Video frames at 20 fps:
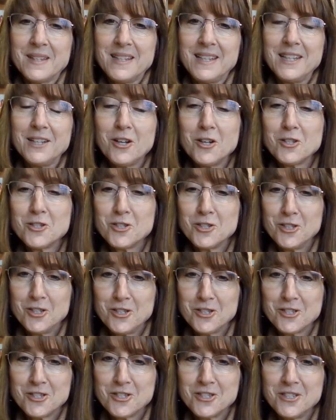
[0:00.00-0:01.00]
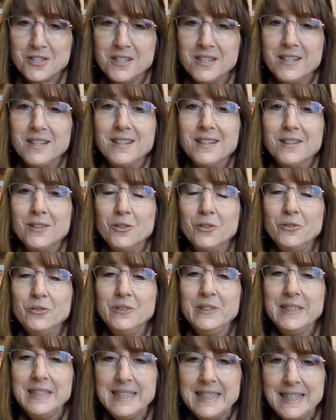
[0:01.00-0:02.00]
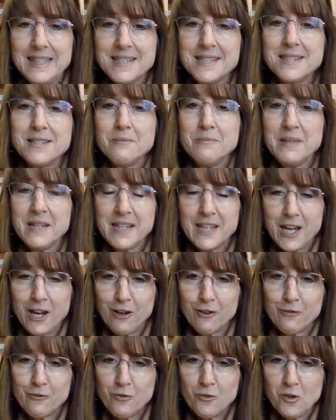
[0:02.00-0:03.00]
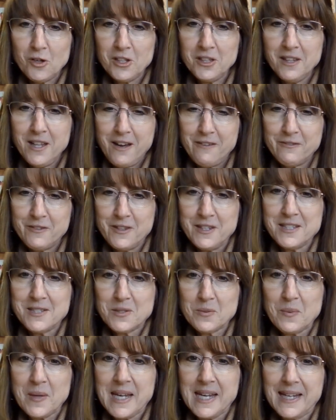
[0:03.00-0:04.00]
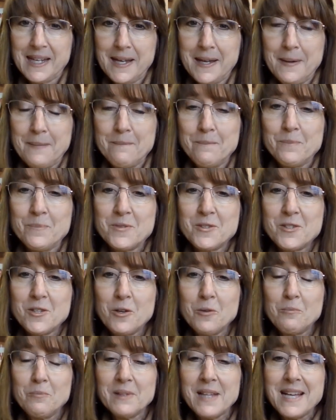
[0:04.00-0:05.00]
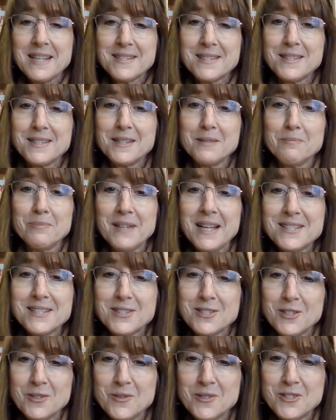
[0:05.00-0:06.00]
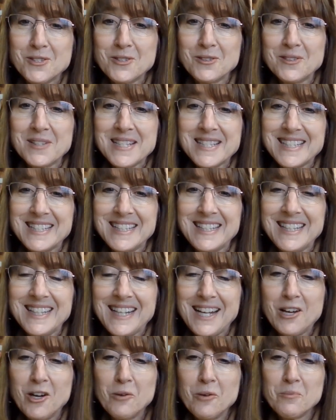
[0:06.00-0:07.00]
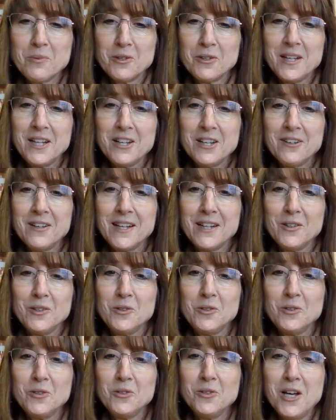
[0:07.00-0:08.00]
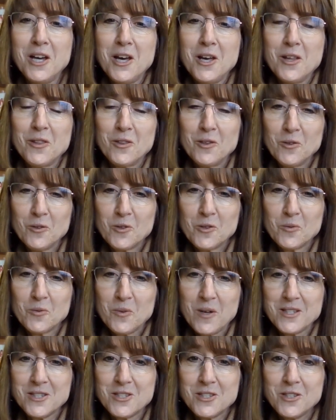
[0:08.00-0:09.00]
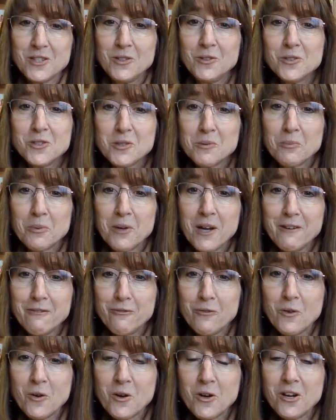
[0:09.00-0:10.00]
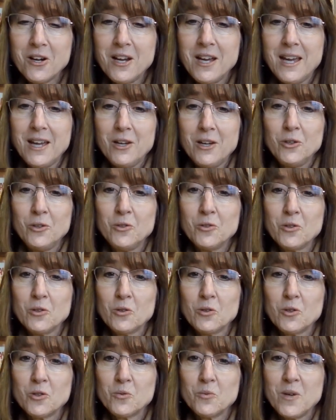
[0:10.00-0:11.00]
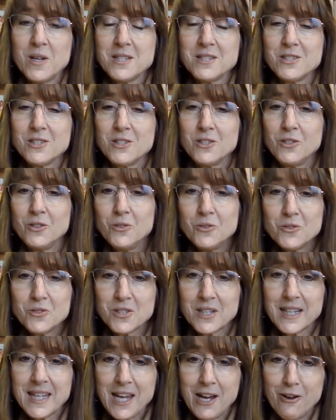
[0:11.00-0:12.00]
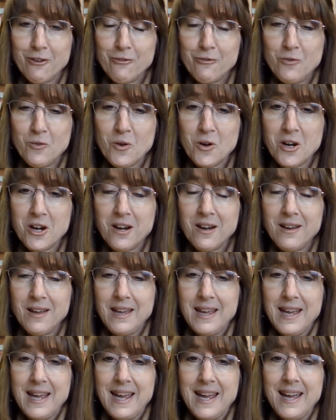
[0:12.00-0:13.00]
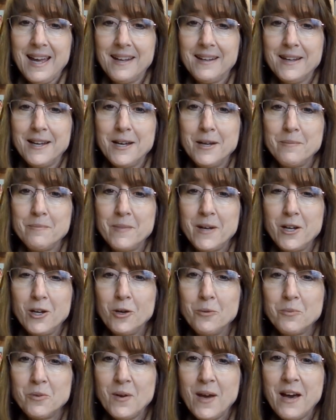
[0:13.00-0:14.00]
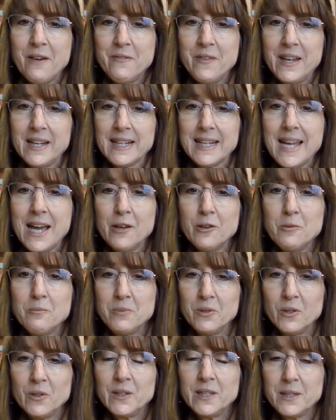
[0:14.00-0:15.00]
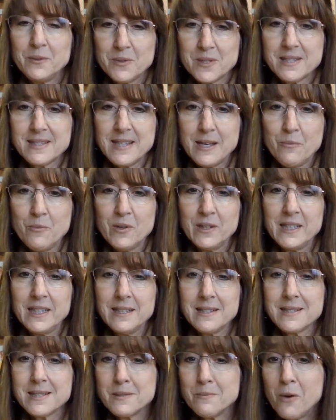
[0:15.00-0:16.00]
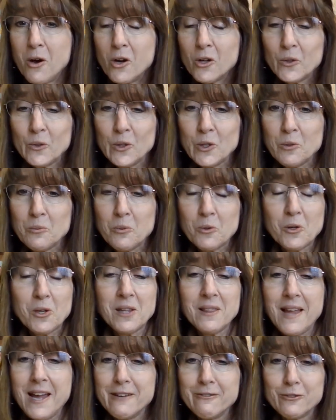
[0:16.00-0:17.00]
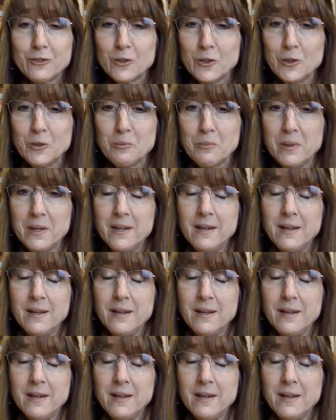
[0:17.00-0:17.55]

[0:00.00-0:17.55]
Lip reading: in our church, who need to be cared for and loved this week. So bless you as you listen in. I hope you're hearing who the Lord wants you to pray for, who the Lord wants you to care for, And I hope you have that accountability with someone in a small group or a life group